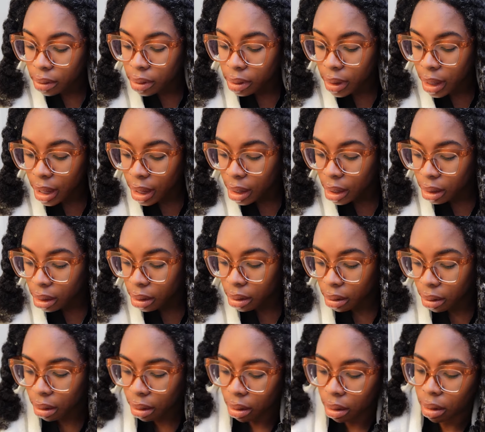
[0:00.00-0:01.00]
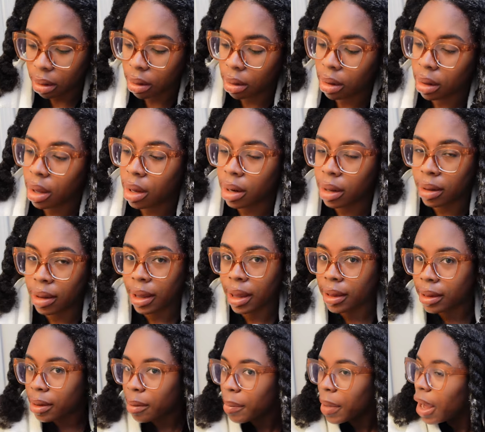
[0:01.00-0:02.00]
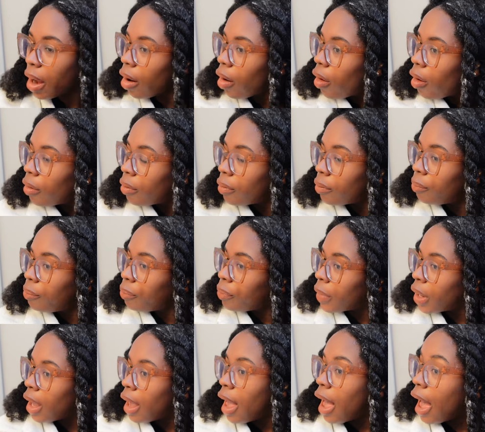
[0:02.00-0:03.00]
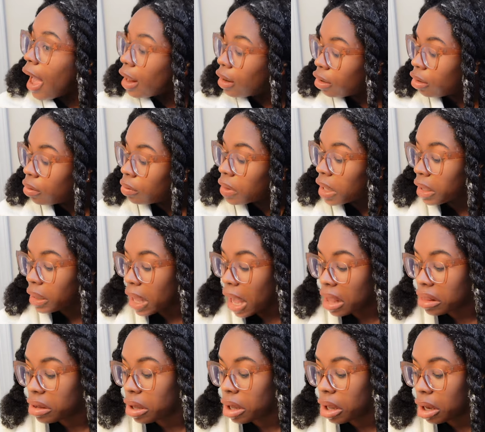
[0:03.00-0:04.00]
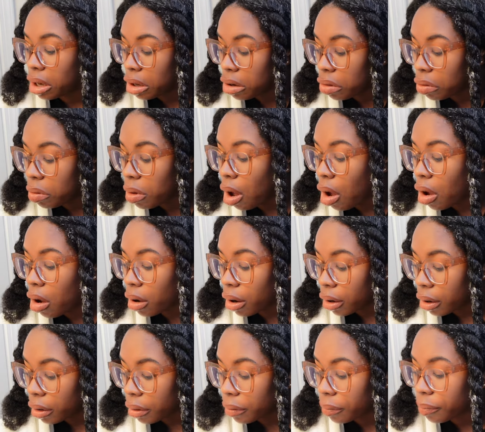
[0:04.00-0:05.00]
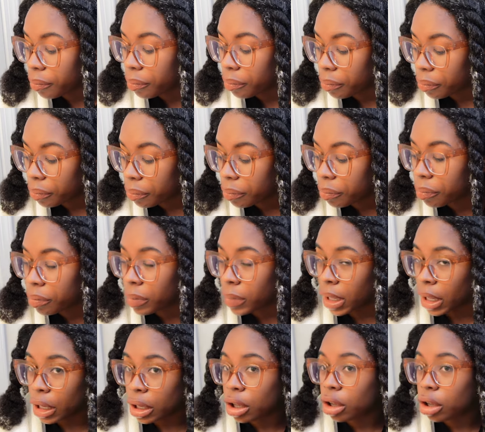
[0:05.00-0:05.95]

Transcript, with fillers: than, goodness, get some hair off. I do think that I took a little longer than